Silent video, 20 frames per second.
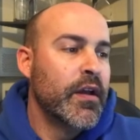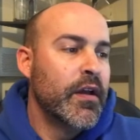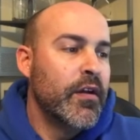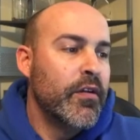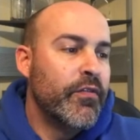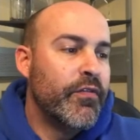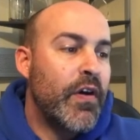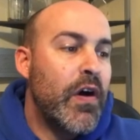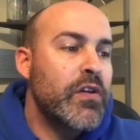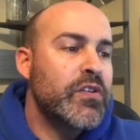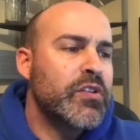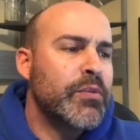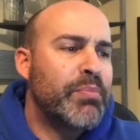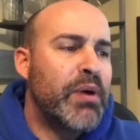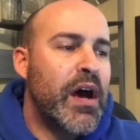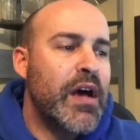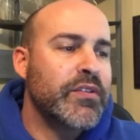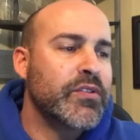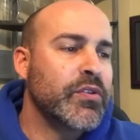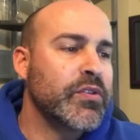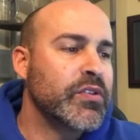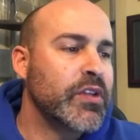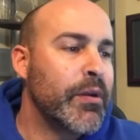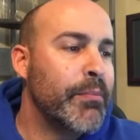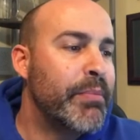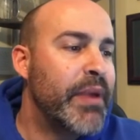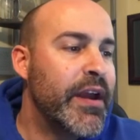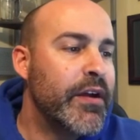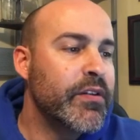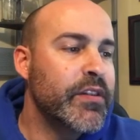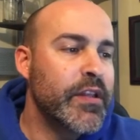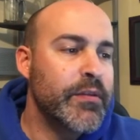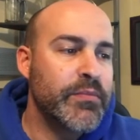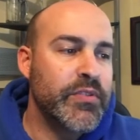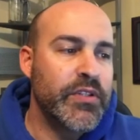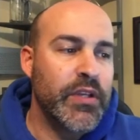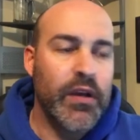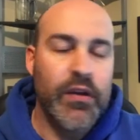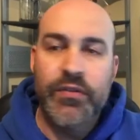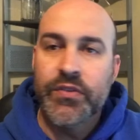False apostles compared
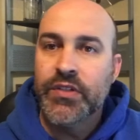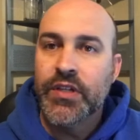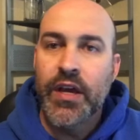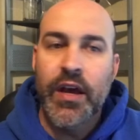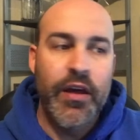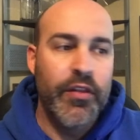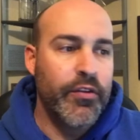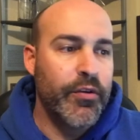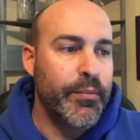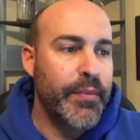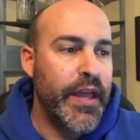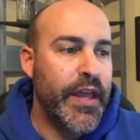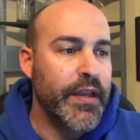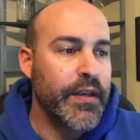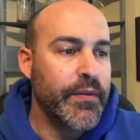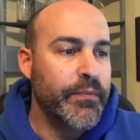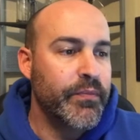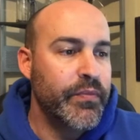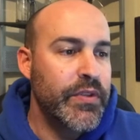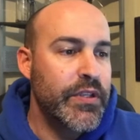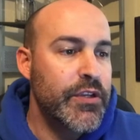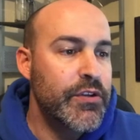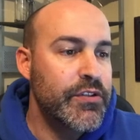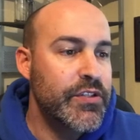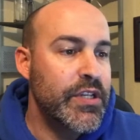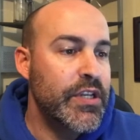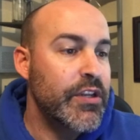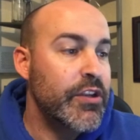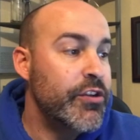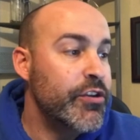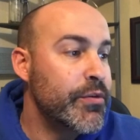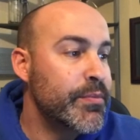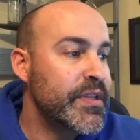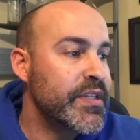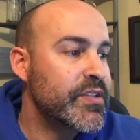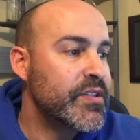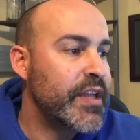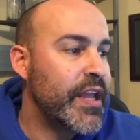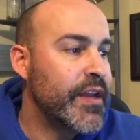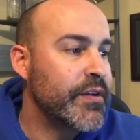themselves to other men, using human
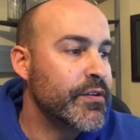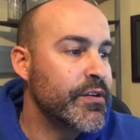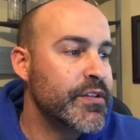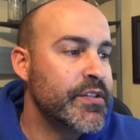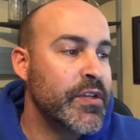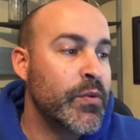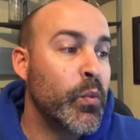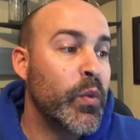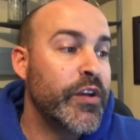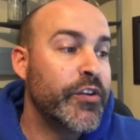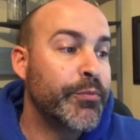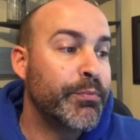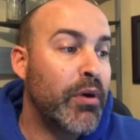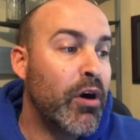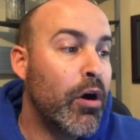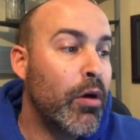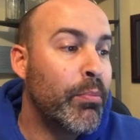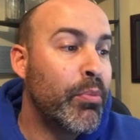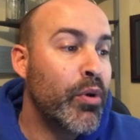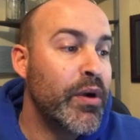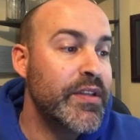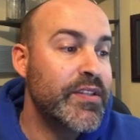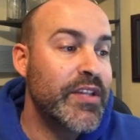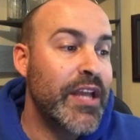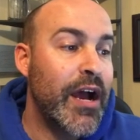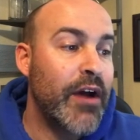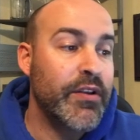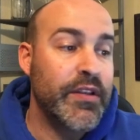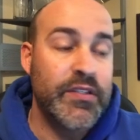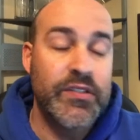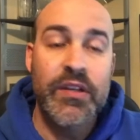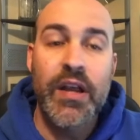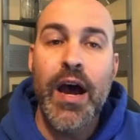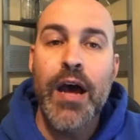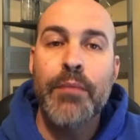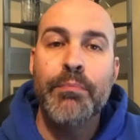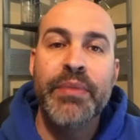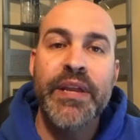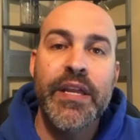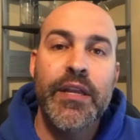standards in which Paul points out as
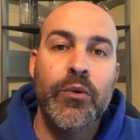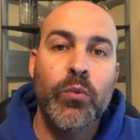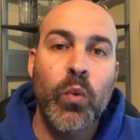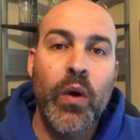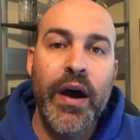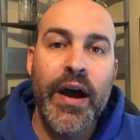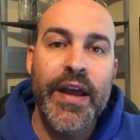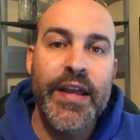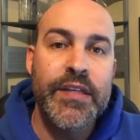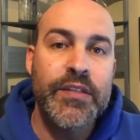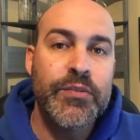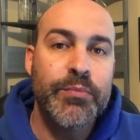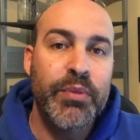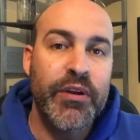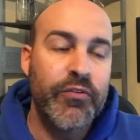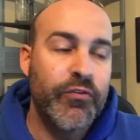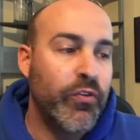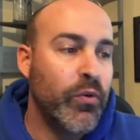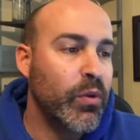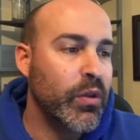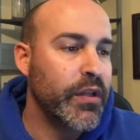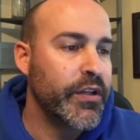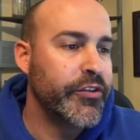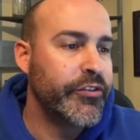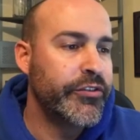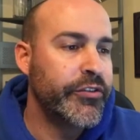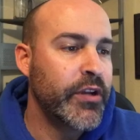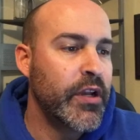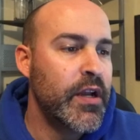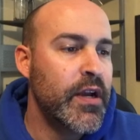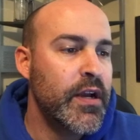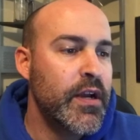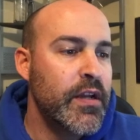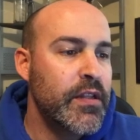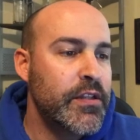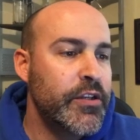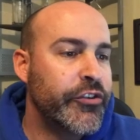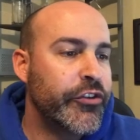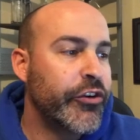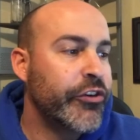not being wise, but foolish.
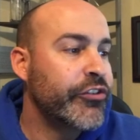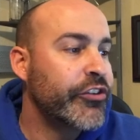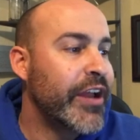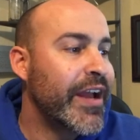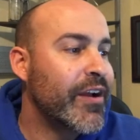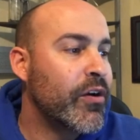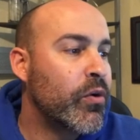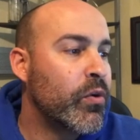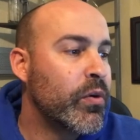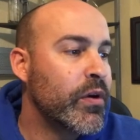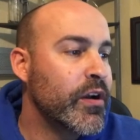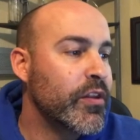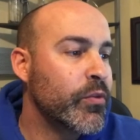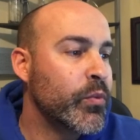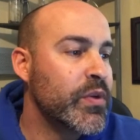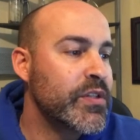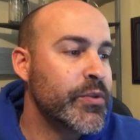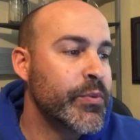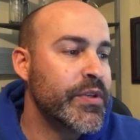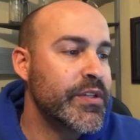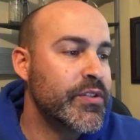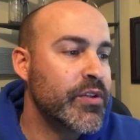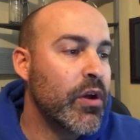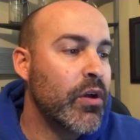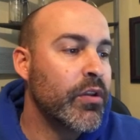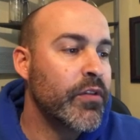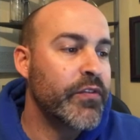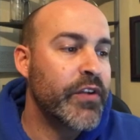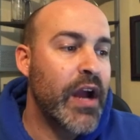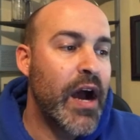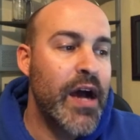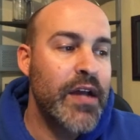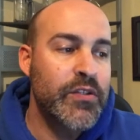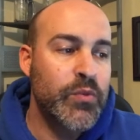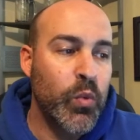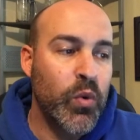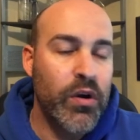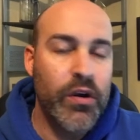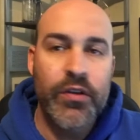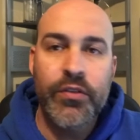The church at Corinth was a result of God's
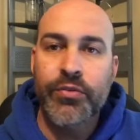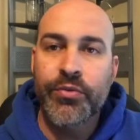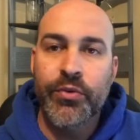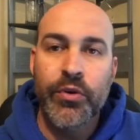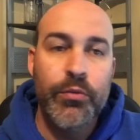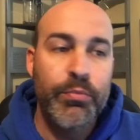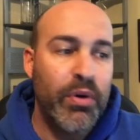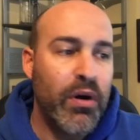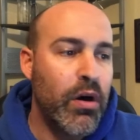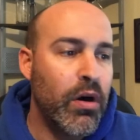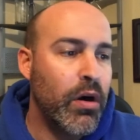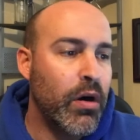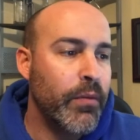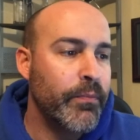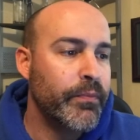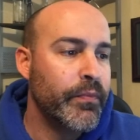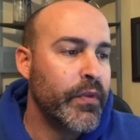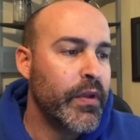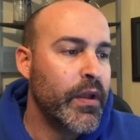work through Paul.